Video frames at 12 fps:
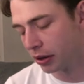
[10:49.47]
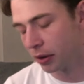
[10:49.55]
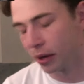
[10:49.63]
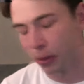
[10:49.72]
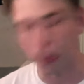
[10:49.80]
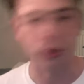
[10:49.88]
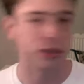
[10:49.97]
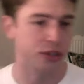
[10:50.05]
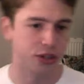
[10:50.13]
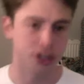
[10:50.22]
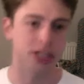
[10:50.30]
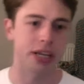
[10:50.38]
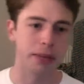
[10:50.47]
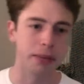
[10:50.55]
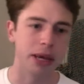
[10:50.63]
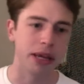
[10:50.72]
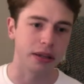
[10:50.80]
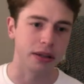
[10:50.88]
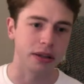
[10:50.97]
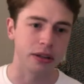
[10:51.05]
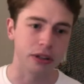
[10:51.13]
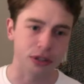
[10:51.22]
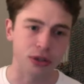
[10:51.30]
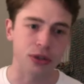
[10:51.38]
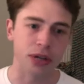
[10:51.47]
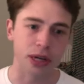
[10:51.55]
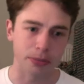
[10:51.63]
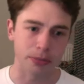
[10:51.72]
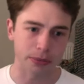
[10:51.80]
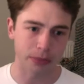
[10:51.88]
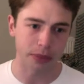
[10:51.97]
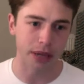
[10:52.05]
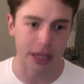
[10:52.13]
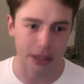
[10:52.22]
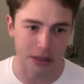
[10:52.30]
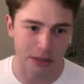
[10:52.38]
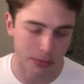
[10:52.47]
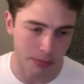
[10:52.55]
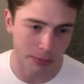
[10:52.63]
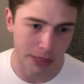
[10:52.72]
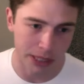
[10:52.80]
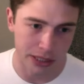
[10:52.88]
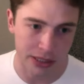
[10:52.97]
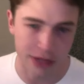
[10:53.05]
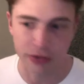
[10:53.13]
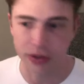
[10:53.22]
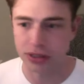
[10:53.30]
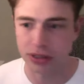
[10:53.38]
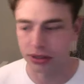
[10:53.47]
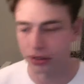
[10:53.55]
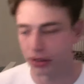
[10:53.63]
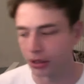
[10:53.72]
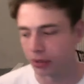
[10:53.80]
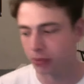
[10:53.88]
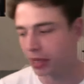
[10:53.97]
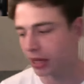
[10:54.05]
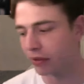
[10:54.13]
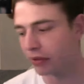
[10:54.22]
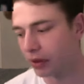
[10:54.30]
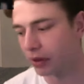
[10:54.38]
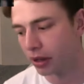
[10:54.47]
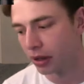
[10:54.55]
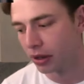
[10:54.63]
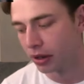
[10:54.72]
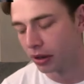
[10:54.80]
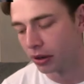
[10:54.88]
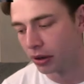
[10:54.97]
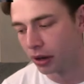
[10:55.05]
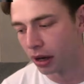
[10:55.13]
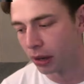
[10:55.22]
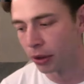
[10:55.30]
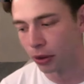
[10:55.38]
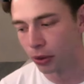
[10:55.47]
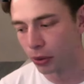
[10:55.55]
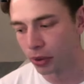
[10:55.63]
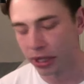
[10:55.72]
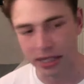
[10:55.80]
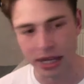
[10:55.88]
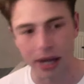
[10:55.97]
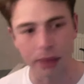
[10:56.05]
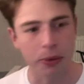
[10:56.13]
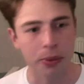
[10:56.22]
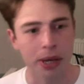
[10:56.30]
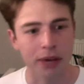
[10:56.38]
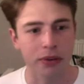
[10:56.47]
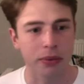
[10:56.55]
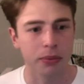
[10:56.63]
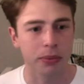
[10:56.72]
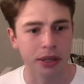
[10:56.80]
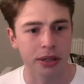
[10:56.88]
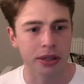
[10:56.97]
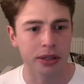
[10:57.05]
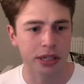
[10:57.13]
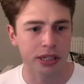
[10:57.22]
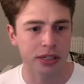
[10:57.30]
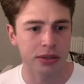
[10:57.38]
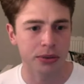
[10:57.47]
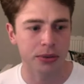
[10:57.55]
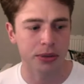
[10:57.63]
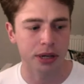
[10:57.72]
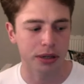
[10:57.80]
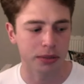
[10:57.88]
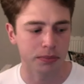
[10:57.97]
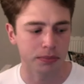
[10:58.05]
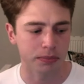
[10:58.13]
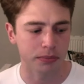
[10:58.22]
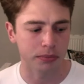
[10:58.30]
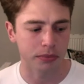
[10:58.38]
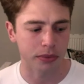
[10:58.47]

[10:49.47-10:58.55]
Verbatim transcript: you know, it wasn't just gay men that stood up and made a difference. You know, we have, I wouldn't call it a debt, but we need to,